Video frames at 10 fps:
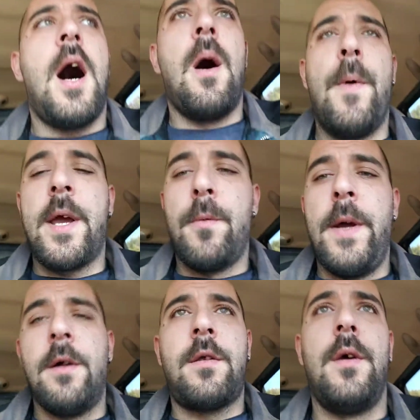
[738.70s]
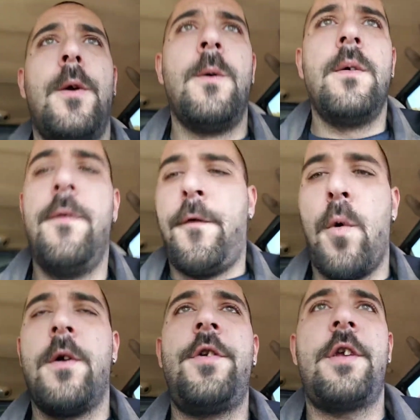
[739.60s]
Wicked Wheel 2,
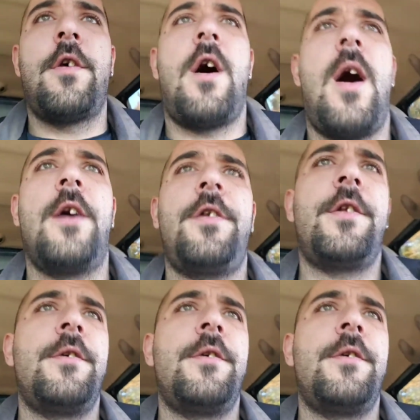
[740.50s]
4-inch exhaust.